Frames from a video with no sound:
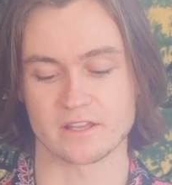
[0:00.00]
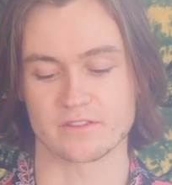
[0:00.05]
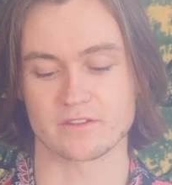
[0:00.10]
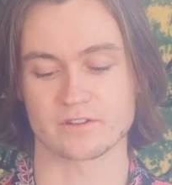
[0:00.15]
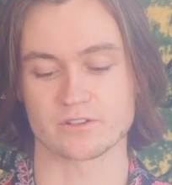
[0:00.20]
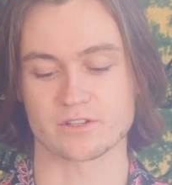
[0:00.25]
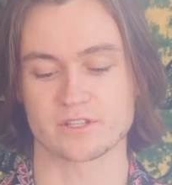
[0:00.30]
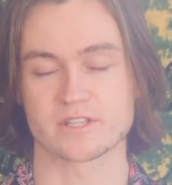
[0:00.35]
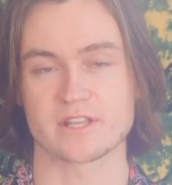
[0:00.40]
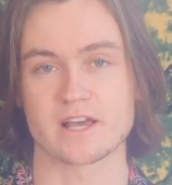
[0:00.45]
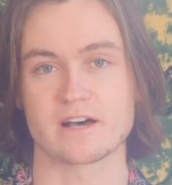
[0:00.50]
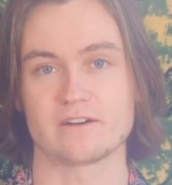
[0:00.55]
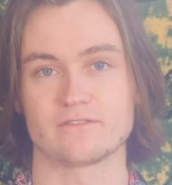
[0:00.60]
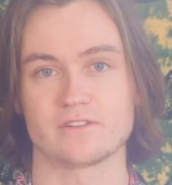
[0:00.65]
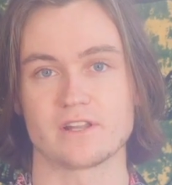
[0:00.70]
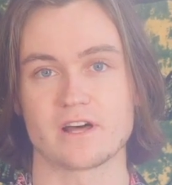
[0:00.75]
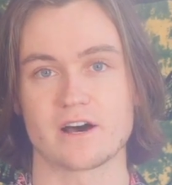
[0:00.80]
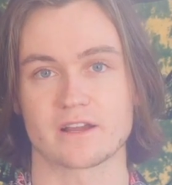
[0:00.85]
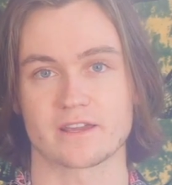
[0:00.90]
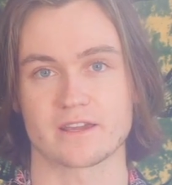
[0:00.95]
that they're
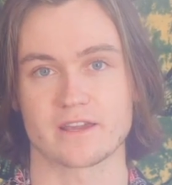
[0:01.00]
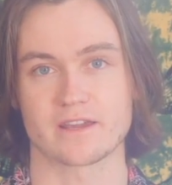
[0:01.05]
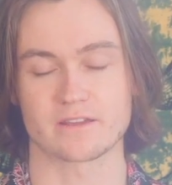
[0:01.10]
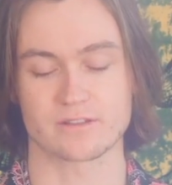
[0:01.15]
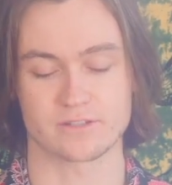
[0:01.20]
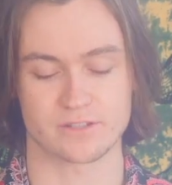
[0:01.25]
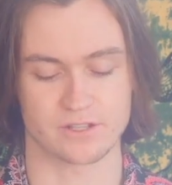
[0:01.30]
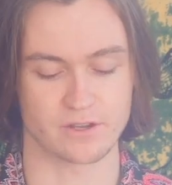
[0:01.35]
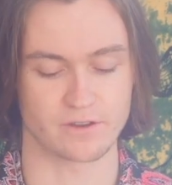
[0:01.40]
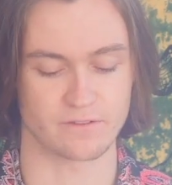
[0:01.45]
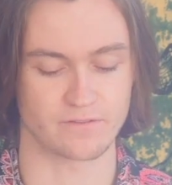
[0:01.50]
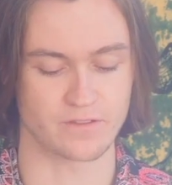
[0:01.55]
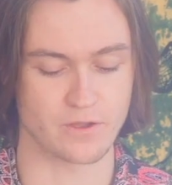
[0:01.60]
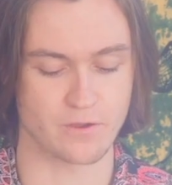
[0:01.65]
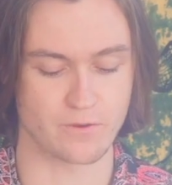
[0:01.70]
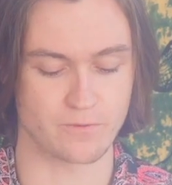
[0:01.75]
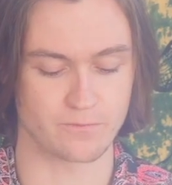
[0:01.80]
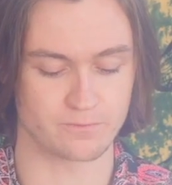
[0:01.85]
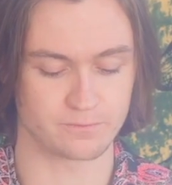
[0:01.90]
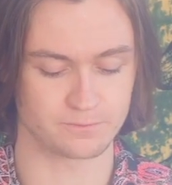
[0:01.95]
self-locking. So if
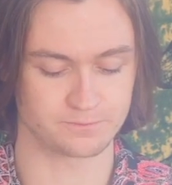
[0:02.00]
you